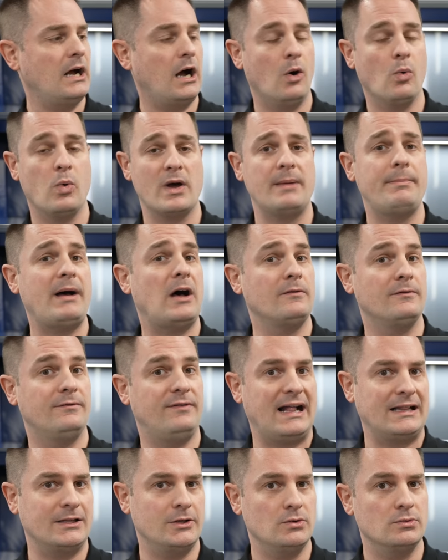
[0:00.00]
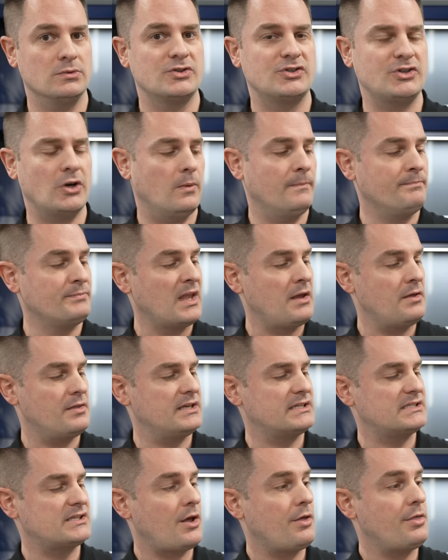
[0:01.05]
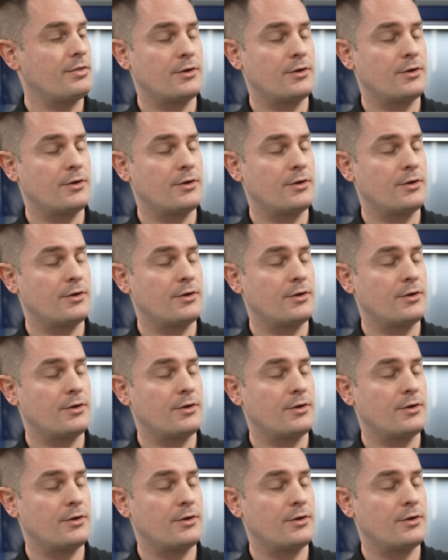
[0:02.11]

What about value? So this